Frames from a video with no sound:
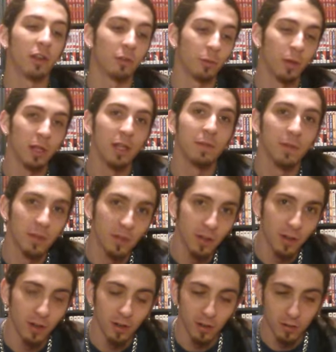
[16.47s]
That's what Hebe's
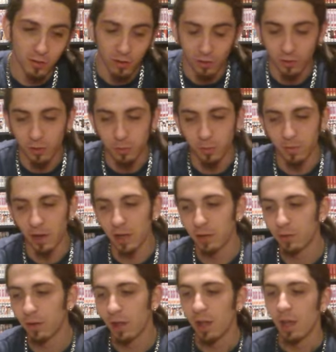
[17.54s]
here to
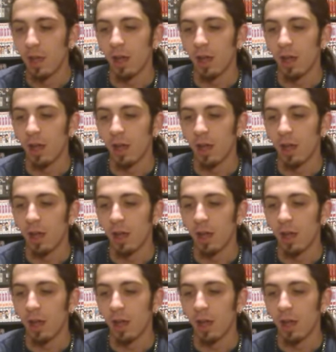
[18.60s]
supervise.